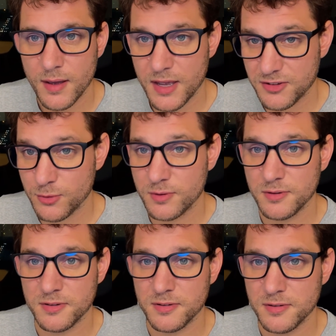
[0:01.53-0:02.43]
Hi
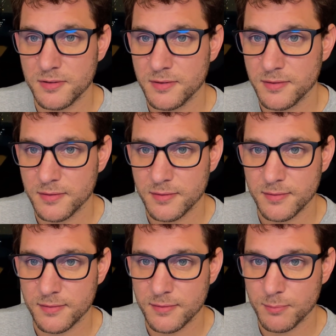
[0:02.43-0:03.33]
students,
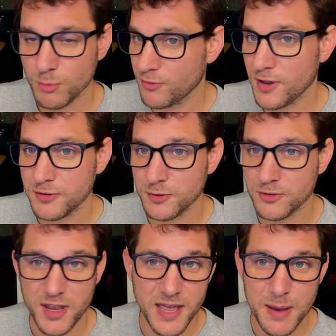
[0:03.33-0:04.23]
Professor
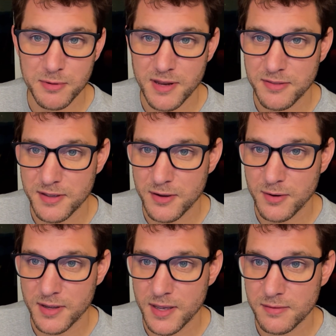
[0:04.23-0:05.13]
Jake Abernathy
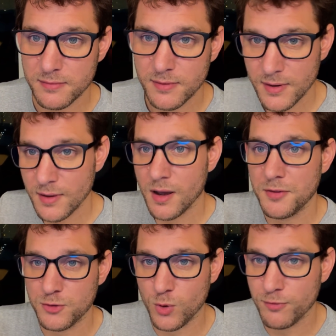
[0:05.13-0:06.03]
here again
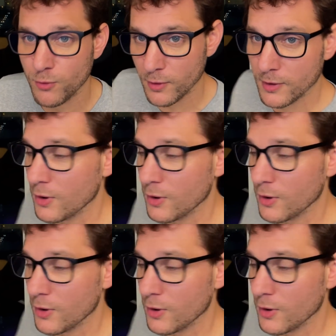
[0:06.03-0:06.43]
on the 12th floor